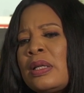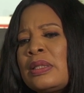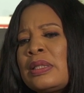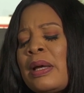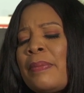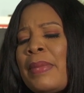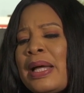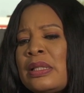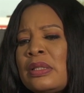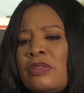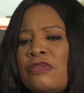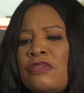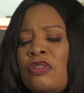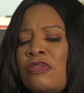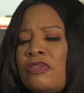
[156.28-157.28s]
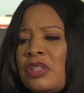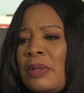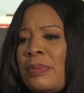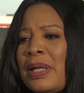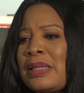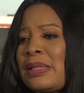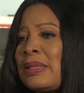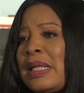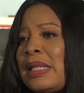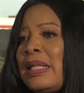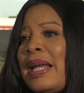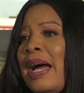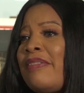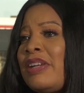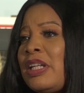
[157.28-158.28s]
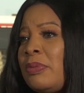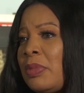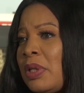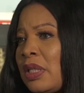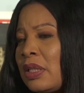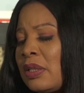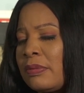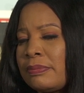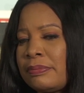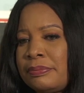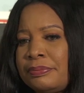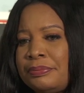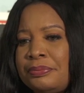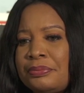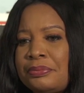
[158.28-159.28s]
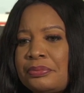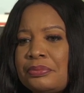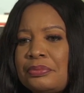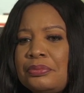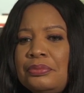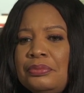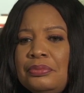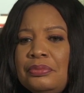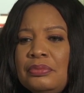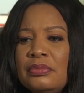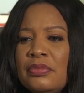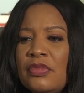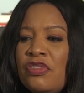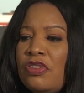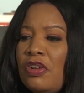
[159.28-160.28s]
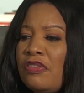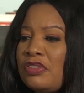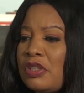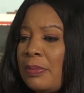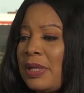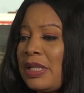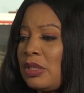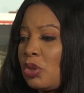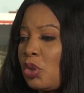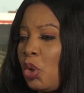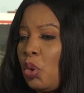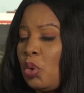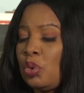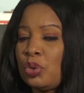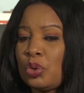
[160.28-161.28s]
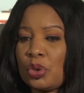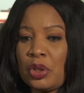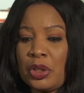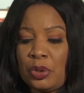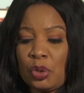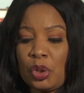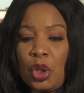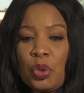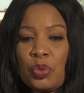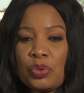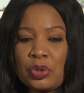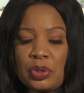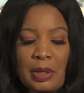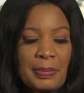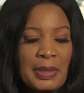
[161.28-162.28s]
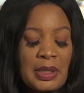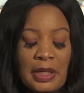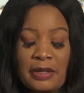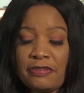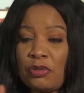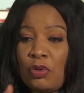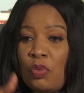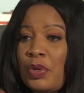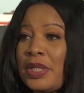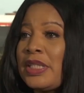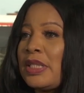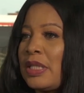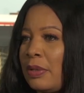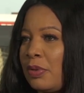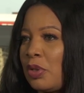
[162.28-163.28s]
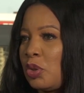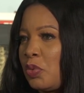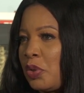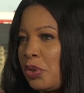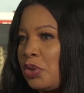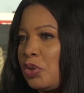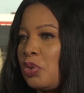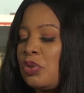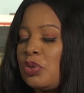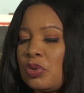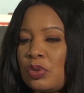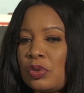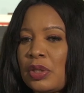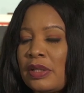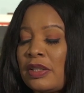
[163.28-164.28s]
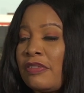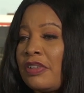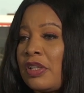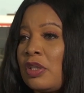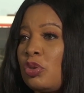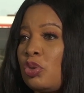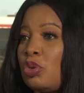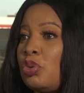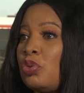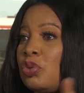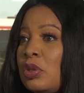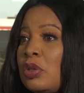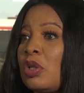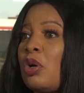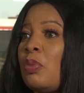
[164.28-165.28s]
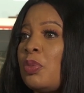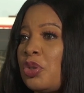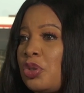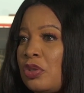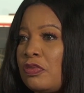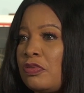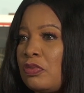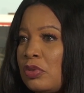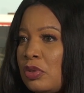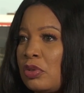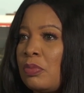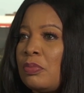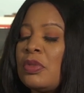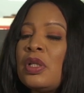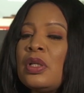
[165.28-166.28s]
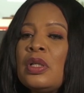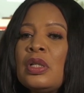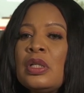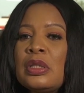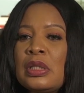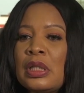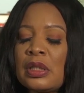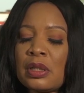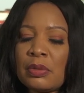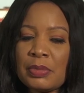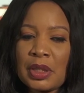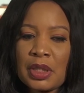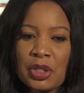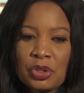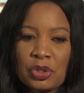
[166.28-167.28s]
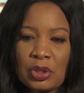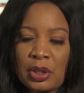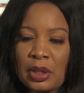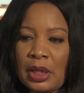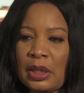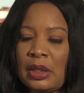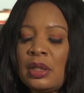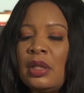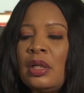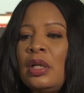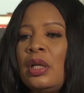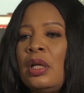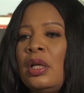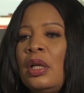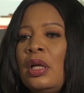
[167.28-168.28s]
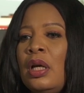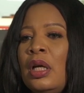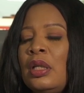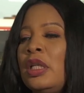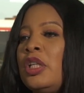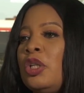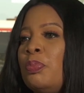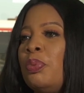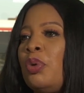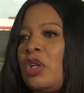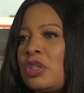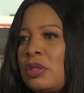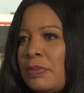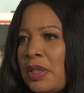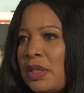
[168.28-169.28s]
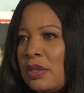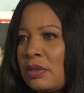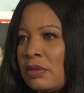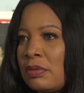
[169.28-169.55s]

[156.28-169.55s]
Tamar's, few of Tamar's, because I didn't have any money. A few of Tamar's cold, you know, clothes. I mean, for winter, because we're going to go to South Africa to shoot a commercial for some telecommunication then. And then he blocked me.